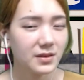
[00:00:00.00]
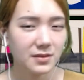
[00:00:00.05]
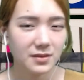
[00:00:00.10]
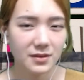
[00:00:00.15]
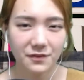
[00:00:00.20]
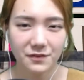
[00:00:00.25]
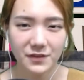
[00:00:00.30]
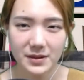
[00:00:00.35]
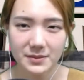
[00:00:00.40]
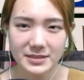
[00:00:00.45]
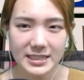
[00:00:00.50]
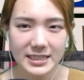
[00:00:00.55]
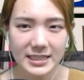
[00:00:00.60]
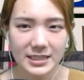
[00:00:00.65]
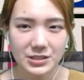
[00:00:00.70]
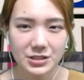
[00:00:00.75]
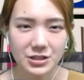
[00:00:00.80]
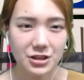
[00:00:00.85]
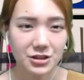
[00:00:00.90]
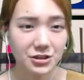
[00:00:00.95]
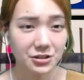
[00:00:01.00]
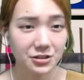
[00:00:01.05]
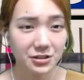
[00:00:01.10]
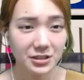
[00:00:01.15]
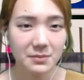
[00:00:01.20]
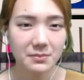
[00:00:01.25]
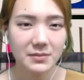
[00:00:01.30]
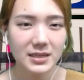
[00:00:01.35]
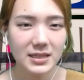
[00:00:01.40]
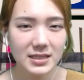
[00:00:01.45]
15 to
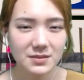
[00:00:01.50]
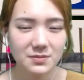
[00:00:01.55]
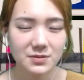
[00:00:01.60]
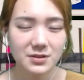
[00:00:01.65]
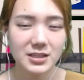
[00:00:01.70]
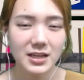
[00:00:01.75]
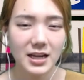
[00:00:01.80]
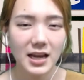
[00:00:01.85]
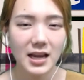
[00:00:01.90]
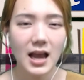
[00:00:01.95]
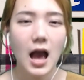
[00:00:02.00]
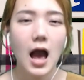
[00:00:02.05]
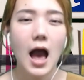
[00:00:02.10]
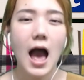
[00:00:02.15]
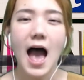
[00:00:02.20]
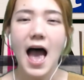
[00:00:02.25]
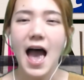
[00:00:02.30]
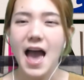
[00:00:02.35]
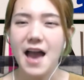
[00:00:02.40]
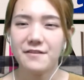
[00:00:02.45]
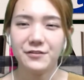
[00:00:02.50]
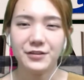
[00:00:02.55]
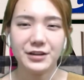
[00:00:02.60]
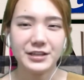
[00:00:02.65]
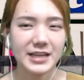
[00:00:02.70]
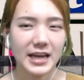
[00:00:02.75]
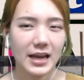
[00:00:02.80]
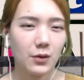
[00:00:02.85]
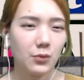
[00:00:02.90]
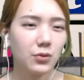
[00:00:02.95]
30 minutes per day, every
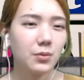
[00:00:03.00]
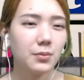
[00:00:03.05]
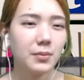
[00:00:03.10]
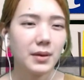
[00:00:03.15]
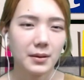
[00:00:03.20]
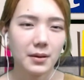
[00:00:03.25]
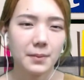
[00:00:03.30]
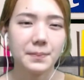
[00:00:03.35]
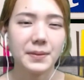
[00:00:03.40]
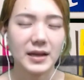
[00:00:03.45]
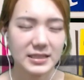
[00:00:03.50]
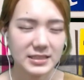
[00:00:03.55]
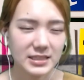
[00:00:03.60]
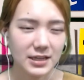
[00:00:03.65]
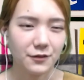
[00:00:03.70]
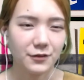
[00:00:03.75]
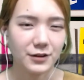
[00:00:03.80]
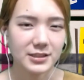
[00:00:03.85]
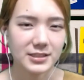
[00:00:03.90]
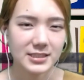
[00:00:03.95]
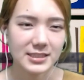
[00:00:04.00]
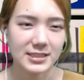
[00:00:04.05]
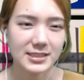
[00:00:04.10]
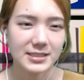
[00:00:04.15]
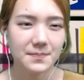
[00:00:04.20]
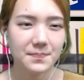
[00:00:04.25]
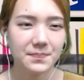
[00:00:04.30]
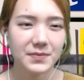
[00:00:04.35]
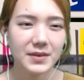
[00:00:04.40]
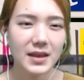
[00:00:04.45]
day, will make a big difference.
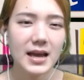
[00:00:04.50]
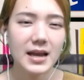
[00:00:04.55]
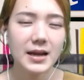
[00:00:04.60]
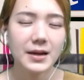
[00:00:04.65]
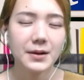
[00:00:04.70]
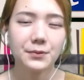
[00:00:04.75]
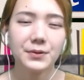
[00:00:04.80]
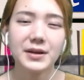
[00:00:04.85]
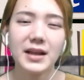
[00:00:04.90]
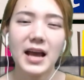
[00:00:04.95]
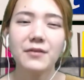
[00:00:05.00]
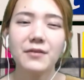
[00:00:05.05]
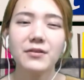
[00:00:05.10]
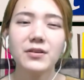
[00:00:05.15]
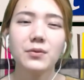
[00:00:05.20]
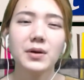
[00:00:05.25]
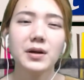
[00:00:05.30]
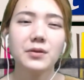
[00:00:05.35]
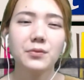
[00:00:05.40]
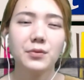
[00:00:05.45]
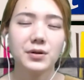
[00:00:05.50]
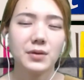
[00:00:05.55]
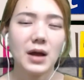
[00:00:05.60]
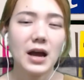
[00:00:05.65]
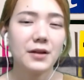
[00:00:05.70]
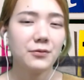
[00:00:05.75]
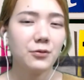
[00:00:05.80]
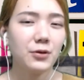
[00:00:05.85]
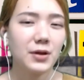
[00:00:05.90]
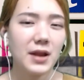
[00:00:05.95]
Read everywhere
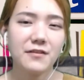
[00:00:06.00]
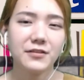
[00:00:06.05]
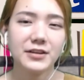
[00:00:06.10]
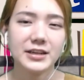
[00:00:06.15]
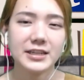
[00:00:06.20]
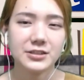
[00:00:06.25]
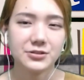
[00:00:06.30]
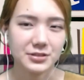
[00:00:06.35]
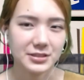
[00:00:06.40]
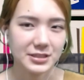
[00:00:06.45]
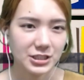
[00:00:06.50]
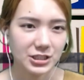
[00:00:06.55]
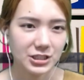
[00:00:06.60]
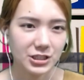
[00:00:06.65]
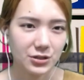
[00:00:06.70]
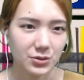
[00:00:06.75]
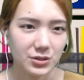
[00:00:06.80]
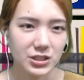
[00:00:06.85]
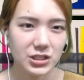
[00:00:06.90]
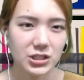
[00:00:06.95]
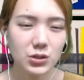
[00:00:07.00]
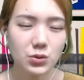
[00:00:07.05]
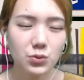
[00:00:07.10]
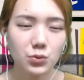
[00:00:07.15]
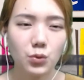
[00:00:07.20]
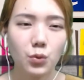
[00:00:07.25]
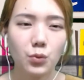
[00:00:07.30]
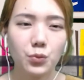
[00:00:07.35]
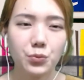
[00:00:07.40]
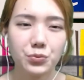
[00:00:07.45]
whatever interests you.
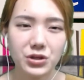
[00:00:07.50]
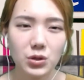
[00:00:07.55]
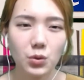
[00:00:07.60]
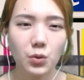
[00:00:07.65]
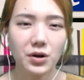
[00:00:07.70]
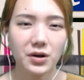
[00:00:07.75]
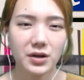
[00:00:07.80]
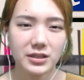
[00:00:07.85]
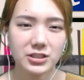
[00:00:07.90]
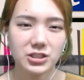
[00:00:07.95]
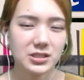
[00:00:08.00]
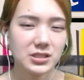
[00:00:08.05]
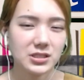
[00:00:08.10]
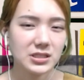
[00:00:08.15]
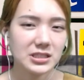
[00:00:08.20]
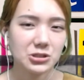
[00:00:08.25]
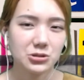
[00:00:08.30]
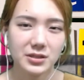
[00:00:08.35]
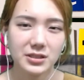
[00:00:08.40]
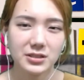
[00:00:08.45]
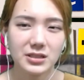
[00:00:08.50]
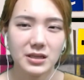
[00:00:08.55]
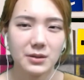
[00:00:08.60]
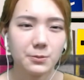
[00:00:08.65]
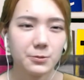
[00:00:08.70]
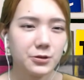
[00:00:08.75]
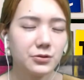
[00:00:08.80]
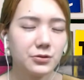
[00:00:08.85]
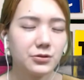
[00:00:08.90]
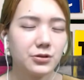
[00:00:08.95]
You are just trying to
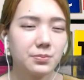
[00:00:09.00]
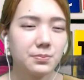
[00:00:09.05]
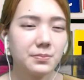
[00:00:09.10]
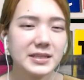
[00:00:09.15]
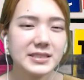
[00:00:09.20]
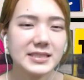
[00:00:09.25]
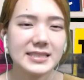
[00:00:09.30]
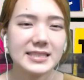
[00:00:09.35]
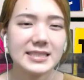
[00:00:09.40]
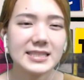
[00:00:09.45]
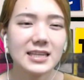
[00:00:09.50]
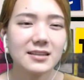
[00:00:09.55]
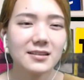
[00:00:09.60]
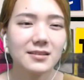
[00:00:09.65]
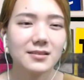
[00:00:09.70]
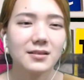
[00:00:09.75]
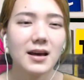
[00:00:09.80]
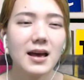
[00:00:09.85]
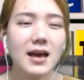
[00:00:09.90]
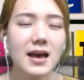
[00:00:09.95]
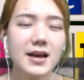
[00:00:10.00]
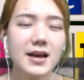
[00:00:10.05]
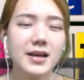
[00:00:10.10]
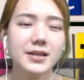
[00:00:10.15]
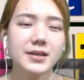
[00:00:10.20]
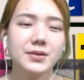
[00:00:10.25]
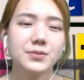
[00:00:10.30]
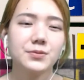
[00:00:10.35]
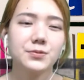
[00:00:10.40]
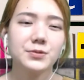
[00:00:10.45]
improve your basic skill.
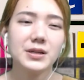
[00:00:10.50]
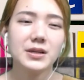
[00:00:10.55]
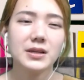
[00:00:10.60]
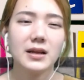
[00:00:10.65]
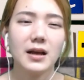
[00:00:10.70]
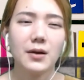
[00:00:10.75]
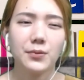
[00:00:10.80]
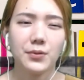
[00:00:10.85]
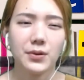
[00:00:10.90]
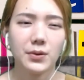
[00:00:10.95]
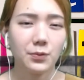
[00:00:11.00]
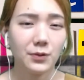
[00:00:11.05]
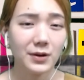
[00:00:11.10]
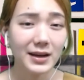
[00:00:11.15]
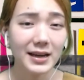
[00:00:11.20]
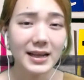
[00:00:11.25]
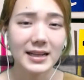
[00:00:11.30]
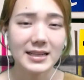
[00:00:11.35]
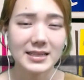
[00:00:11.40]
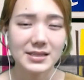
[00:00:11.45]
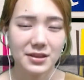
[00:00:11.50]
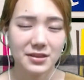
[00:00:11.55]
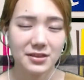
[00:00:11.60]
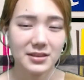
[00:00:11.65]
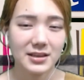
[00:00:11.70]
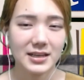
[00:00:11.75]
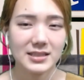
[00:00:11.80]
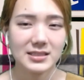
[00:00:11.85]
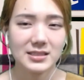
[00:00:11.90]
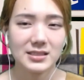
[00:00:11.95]
Rereading
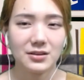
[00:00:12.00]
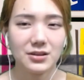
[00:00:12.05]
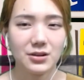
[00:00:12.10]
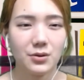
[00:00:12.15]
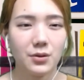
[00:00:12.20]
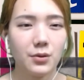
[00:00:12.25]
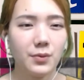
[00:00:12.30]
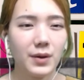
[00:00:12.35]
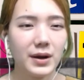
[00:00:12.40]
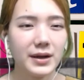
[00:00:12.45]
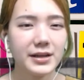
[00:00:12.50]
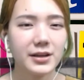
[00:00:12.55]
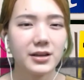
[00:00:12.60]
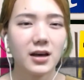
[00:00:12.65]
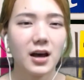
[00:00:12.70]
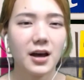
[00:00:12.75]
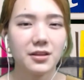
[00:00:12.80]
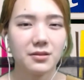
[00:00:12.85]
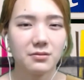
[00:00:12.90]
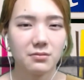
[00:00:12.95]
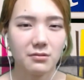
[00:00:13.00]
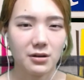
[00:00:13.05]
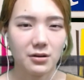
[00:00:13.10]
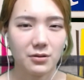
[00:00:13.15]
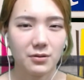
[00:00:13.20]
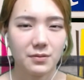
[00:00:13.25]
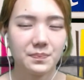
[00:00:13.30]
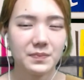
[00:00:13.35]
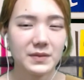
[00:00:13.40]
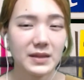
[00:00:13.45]
things that you already gone
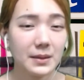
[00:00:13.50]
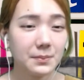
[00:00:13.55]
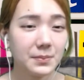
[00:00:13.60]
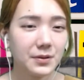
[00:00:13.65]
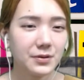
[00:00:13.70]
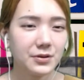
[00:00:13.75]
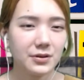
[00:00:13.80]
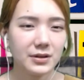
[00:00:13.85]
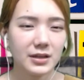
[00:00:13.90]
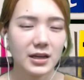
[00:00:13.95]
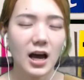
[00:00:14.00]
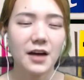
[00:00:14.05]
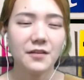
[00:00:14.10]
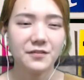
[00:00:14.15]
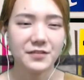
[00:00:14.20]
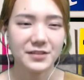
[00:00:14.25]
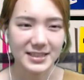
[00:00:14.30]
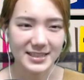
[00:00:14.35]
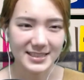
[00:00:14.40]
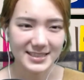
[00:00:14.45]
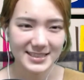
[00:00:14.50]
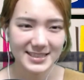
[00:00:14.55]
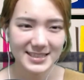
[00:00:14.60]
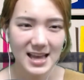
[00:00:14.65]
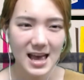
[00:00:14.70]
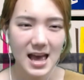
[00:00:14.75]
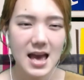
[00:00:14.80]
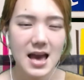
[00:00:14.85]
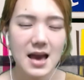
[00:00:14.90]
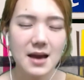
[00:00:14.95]
through can build your confidence.
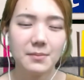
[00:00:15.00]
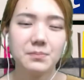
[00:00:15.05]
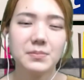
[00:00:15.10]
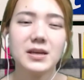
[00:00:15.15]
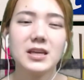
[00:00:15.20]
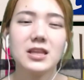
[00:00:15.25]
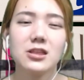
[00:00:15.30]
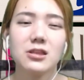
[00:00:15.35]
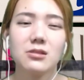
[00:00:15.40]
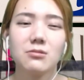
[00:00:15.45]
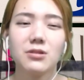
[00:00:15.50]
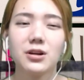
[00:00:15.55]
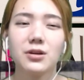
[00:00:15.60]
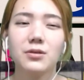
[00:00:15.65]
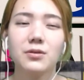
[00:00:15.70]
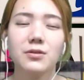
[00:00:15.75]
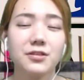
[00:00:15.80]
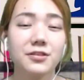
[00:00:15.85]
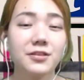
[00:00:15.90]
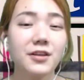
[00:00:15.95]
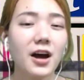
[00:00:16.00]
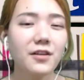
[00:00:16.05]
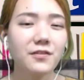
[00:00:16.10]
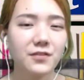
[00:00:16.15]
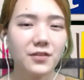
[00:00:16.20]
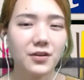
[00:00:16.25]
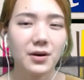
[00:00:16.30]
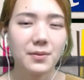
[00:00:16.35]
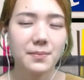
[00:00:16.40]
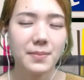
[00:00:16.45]
Be
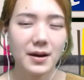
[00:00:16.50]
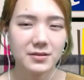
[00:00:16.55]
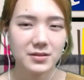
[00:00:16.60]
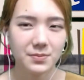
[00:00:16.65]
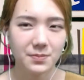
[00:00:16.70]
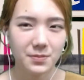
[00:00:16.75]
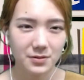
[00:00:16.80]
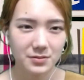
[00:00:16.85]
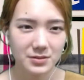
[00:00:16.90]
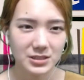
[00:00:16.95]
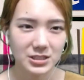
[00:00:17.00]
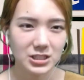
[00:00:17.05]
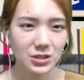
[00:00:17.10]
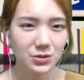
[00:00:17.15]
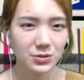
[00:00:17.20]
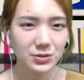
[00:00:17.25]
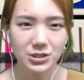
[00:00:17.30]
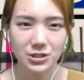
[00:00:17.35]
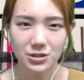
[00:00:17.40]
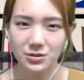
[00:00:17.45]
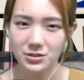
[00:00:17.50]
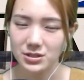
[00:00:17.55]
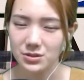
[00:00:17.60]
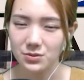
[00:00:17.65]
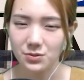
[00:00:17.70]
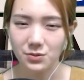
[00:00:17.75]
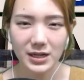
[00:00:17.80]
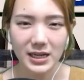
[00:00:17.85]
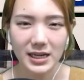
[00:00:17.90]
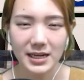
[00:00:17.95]
thoughtful about the book you choose to
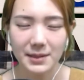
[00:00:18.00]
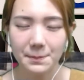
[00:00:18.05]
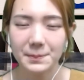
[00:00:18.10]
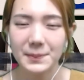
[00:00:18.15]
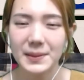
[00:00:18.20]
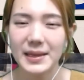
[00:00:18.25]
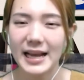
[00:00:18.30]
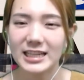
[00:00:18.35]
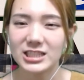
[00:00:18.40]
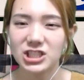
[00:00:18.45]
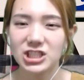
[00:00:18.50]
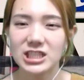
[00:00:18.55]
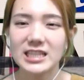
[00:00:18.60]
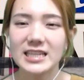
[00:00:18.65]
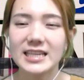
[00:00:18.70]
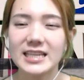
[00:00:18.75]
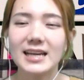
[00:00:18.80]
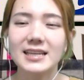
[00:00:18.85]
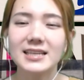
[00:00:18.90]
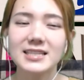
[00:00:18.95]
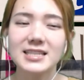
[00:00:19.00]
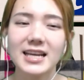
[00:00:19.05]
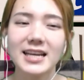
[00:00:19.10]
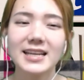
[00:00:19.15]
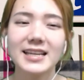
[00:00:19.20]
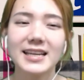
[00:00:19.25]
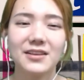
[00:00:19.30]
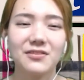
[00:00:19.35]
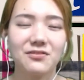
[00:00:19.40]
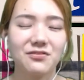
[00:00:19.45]
read. PhD candidate
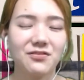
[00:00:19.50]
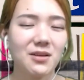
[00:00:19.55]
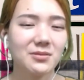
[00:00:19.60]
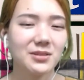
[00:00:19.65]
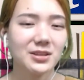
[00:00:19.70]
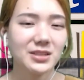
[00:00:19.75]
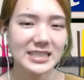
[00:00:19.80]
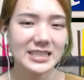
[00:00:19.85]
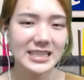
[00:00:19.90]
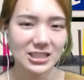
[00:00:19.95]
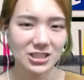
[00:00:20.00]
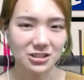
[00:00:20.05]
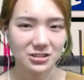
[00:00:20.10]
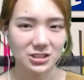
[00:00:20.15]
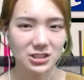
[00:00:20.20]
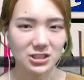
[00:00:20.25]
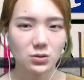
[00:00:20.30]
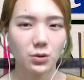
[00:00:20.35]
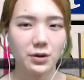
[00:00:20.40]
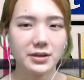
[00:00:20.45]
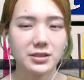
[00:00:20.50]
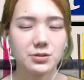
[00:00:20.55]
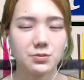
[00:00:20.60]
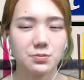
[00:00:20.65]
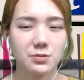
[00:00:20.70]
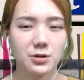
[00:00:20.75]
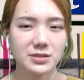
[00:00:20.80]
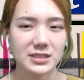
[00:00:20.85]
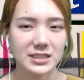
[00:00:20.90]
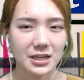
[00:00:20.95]
and former teacher Soren
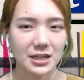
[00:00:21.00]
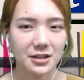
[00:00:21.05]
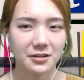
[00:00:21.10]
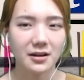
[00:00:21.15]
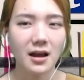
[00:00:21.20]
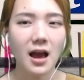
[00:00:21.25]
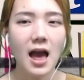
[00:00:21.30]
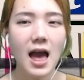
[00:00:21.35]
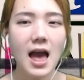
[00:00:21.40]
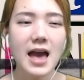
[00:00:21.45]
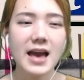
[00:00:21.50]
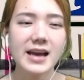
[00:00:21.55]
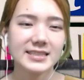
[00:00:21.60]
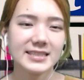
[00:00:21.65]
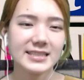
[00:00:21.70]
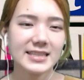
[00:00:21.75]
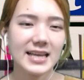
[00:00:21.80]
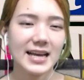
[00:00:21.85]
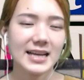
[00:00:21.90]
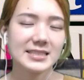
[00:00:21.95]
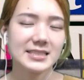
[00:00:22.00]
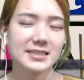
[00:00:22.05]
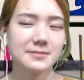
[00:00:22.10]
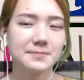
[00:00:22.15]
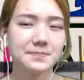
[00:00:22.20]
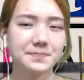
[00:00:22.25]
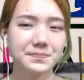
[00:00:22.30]
Rosier says,